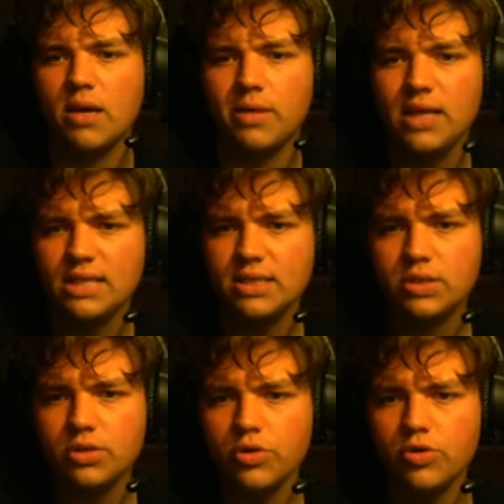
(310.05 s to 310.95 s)
But let's
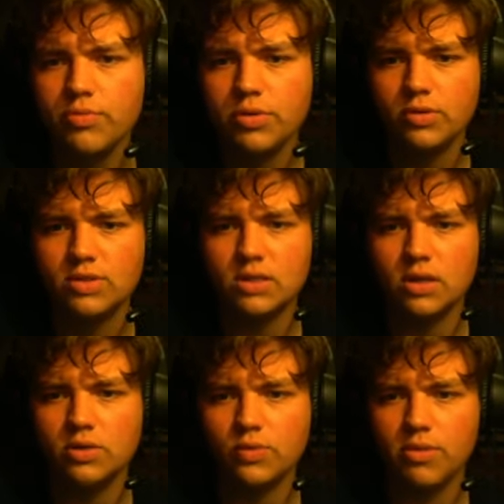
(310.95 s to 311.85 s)
assume you
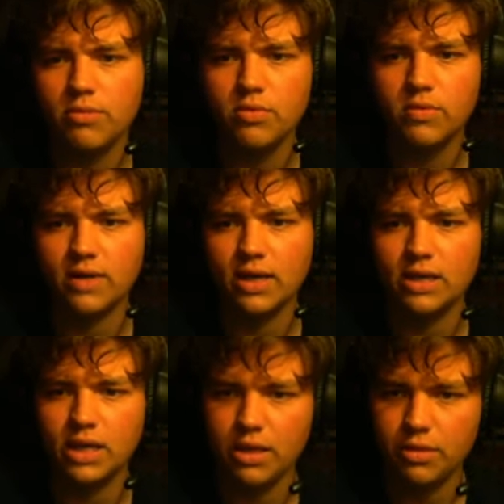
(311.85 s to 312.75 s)
start with a move
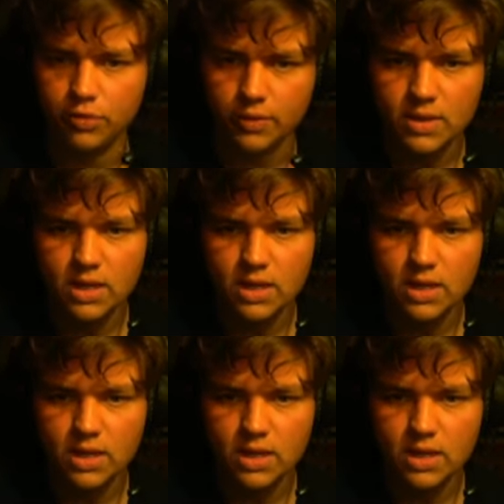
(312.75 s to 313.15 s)
like a3.